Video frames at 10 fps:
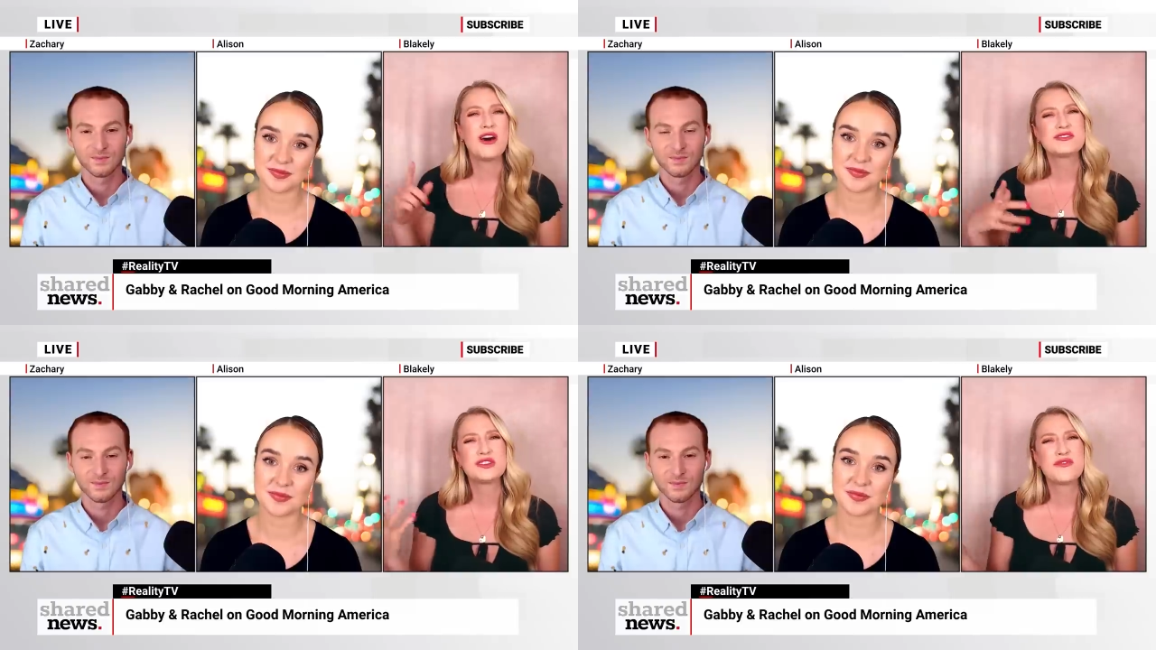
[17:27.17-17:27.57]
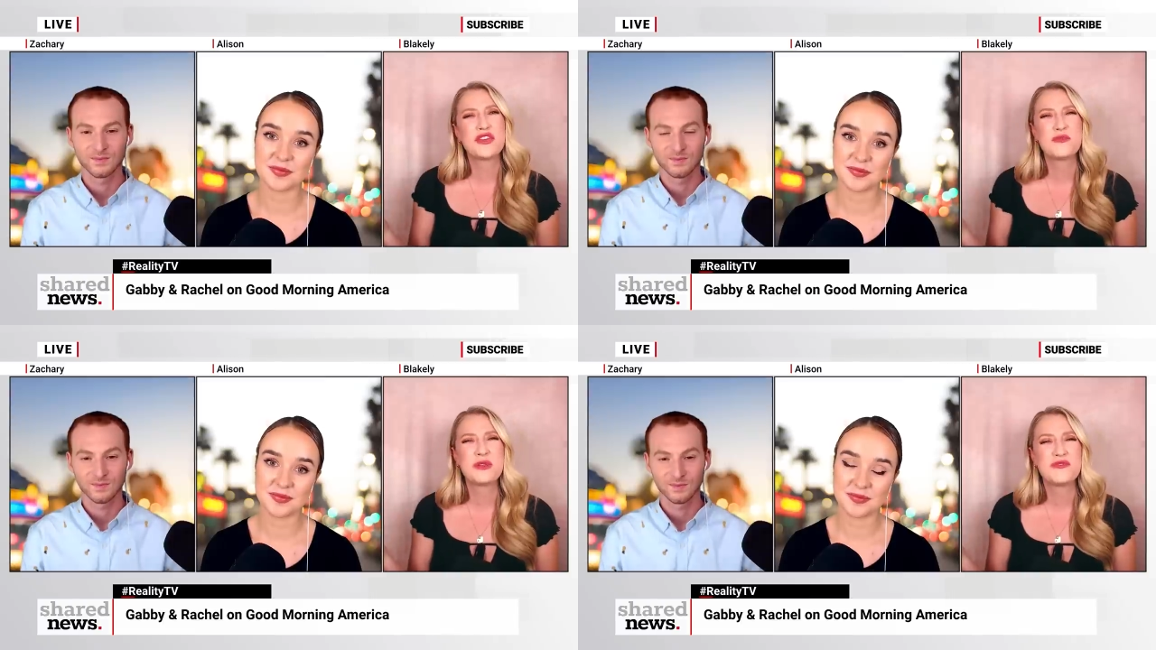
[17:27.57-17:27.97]
Speaker 1: Also, if
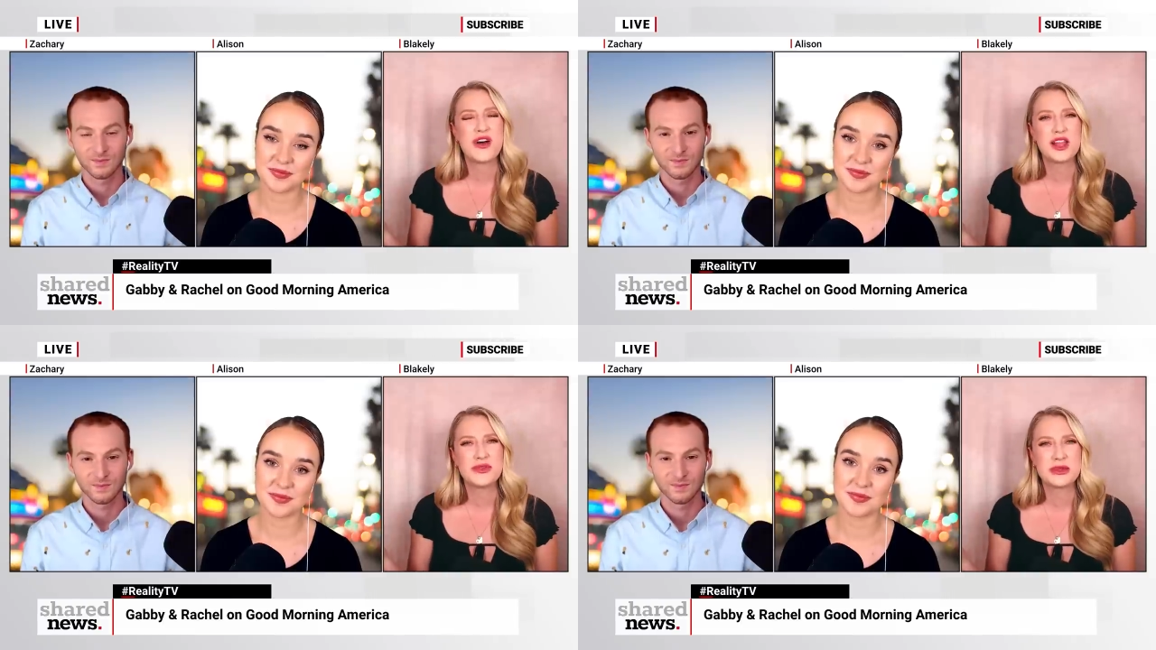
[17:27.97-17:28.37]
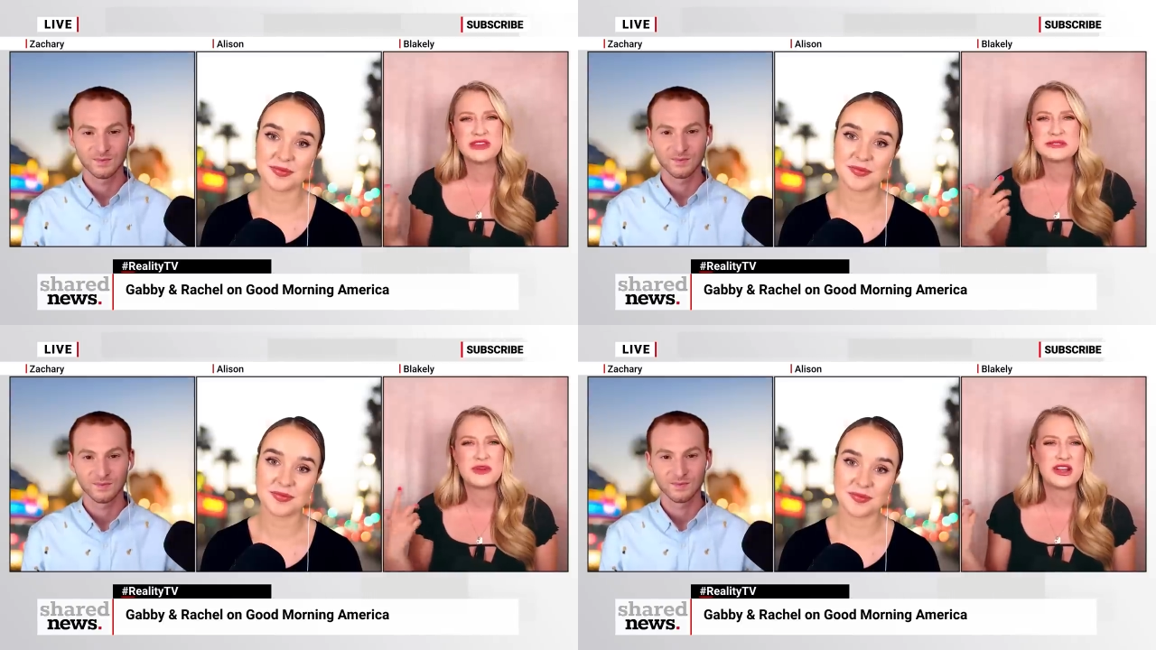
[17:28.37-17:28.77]
you've been following
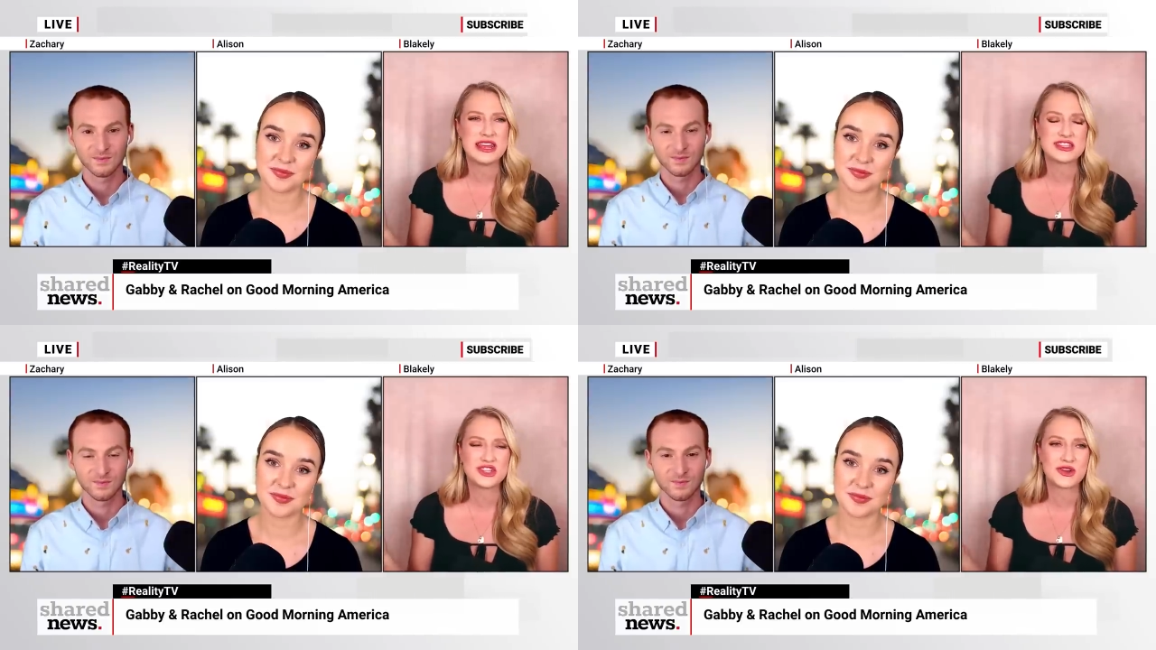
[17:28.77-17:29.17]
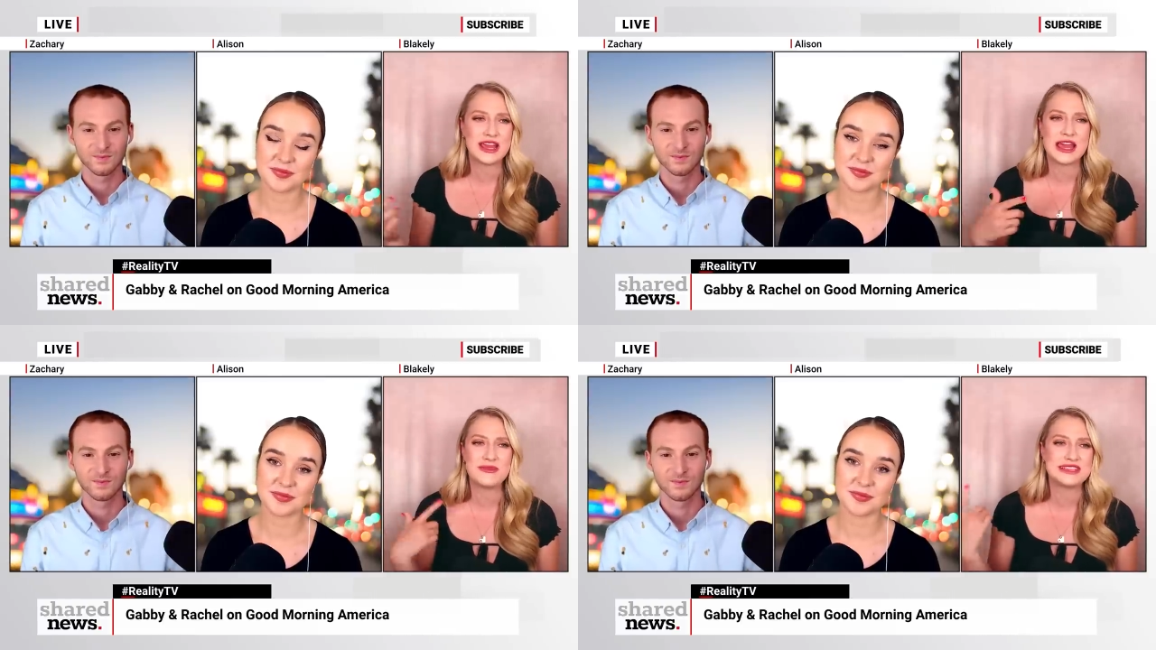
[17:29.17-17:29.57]
him, he's been on
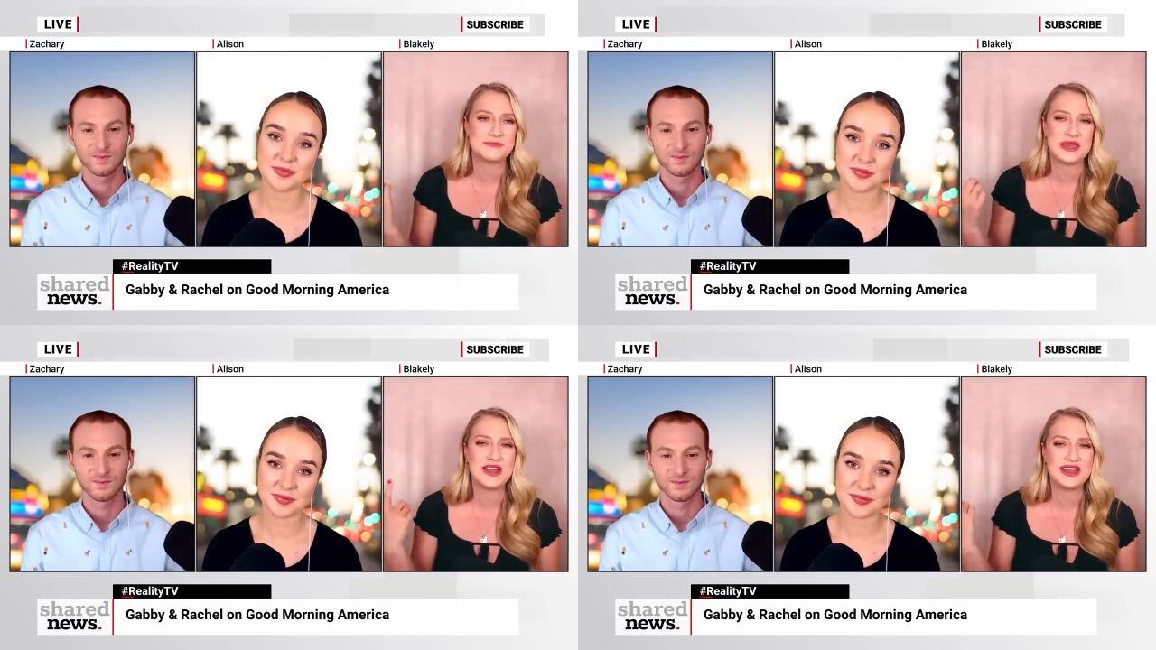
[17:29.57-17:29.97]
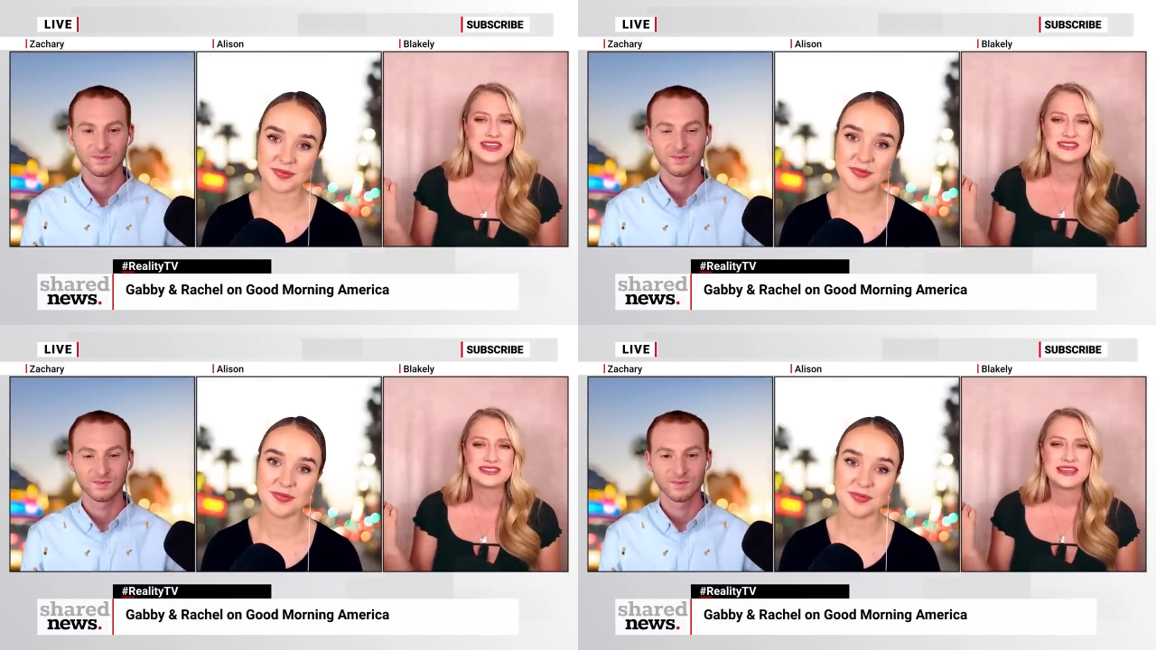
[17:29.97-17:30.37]
Instagram. He's been on
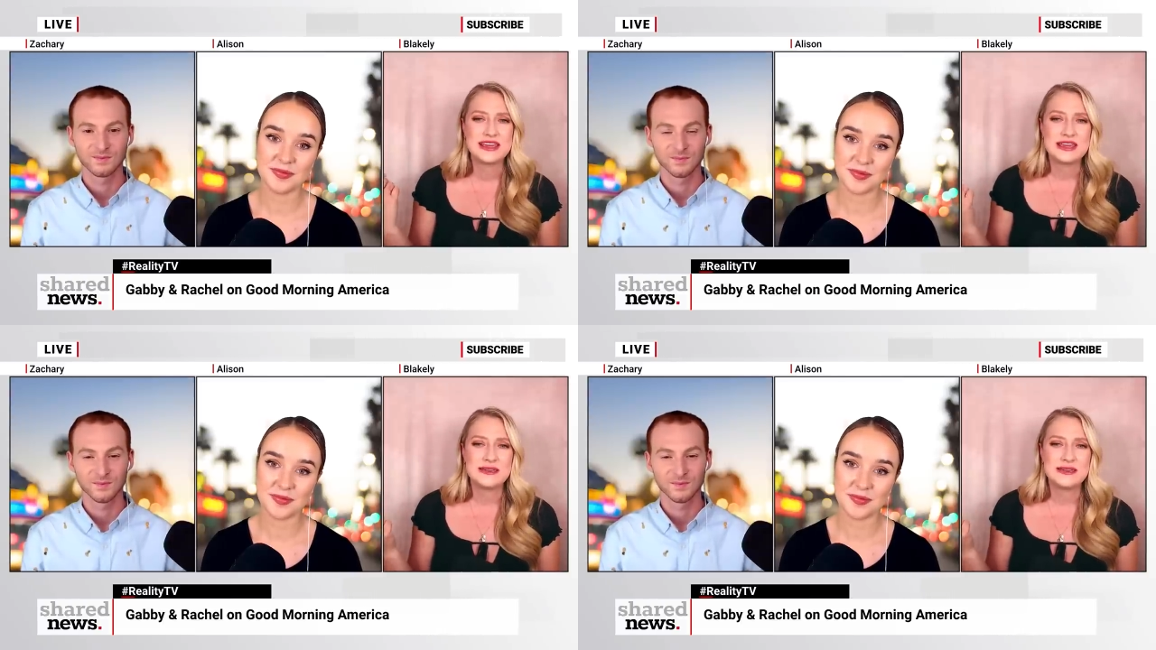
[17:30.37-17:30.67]
his